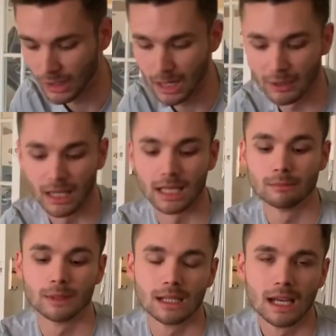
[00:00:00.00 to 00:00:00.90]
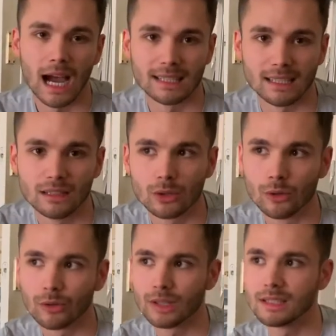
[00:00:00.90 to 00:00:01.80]
the lemon lime. I tend to go
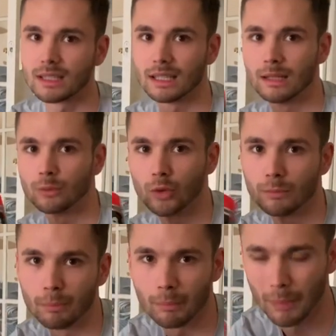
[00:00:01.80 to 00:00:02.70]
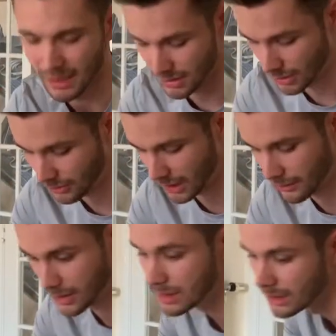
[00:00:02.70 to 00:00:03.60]
for these kind of more bitter
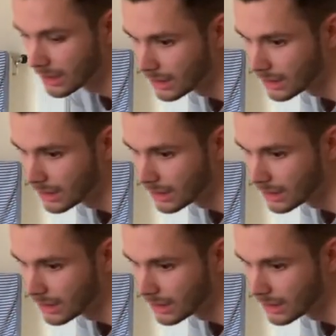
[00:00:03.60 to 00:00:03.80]
flavours